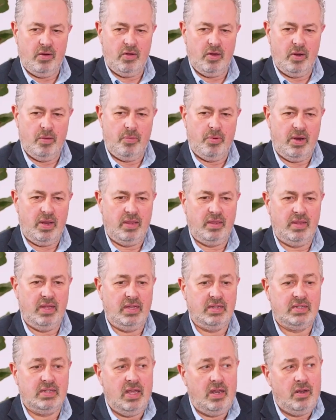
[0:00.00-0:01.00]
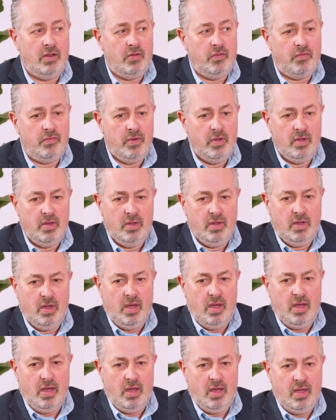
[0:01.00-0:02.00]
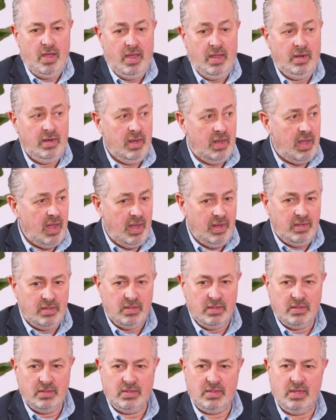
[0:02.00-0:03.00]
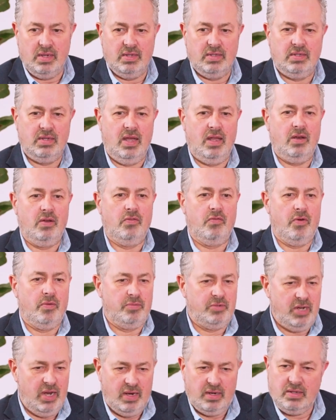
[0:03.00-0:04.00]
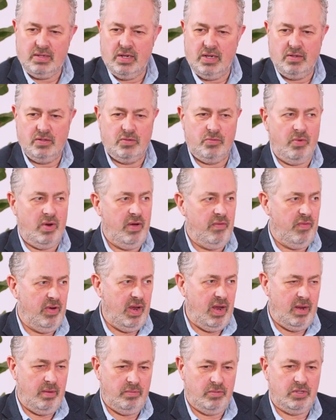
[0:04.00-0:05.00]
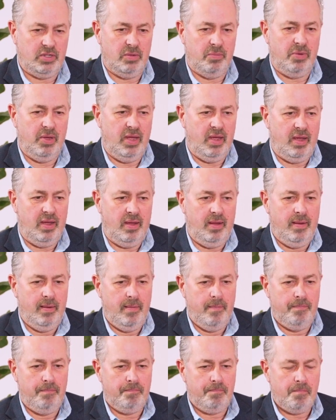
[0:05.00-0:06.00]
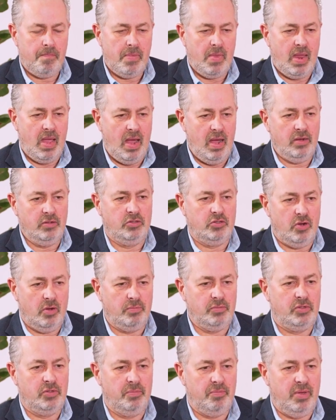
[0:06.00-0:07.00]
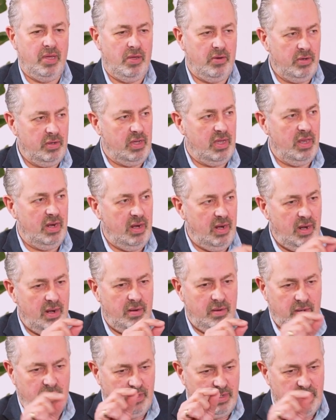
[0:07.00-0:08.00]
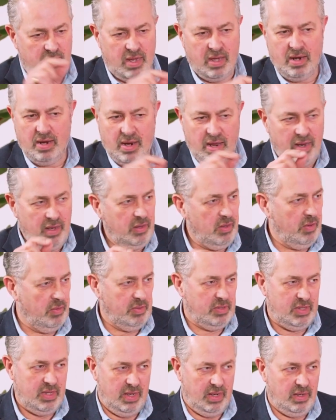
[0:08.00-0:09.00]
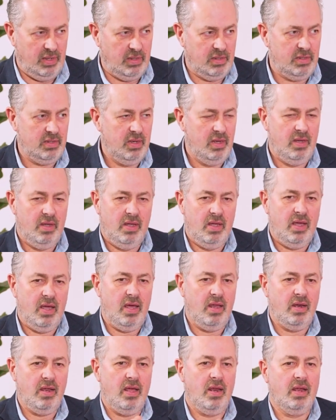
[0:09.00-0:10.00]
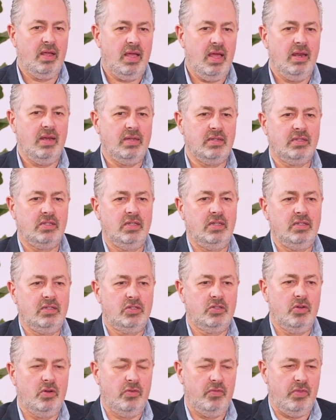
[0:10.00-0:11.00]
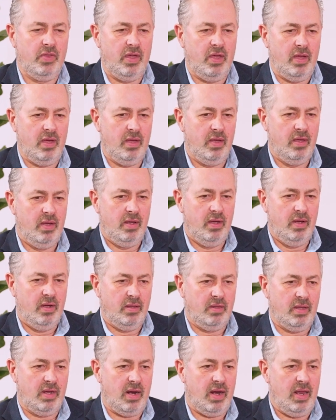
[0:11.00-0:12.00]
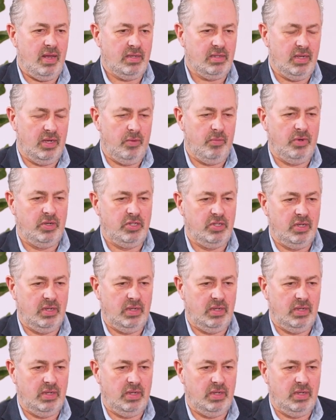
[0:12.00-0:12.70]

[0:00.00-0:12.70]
can I put it, their set of indicators, their set of objectives, whatever it happens to be. Our job should be able to connect those things. And again, it's sort of the classic, which